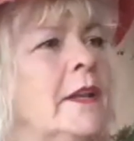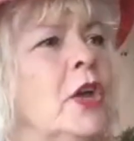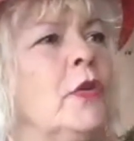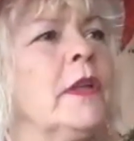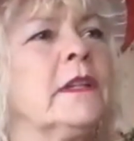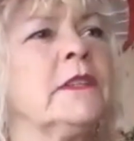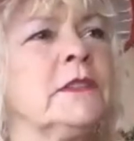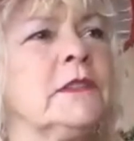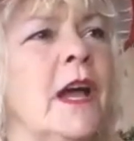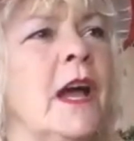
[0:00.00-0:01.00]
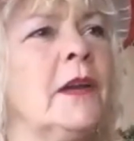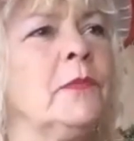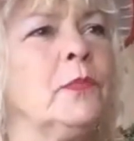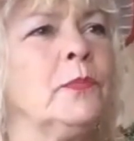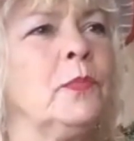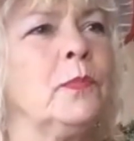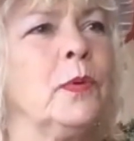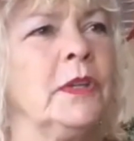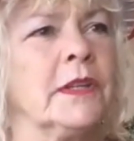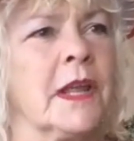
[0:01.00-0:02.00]
I know that Todd
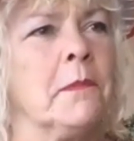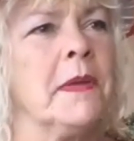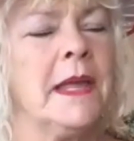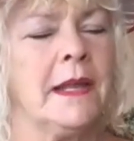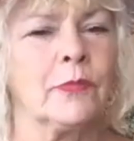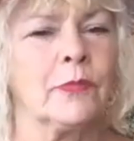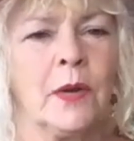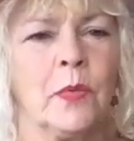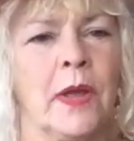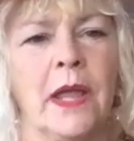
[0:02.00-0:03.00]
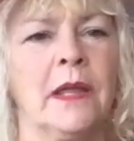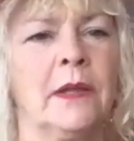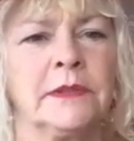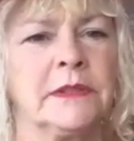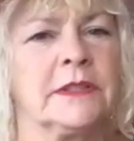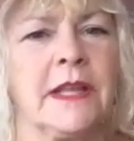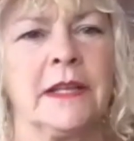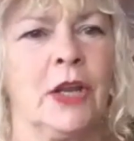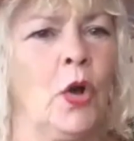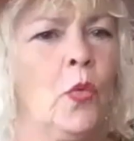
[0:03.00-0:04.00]
wouldn't commit right away. He was just
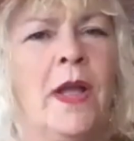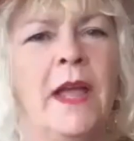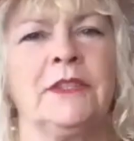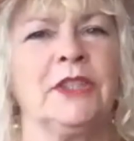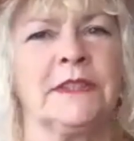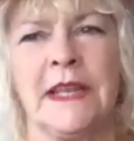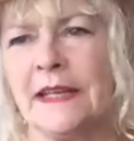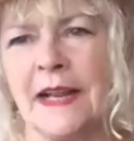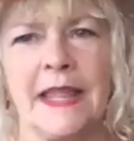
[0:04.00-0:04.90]
like, "No way, it just ended.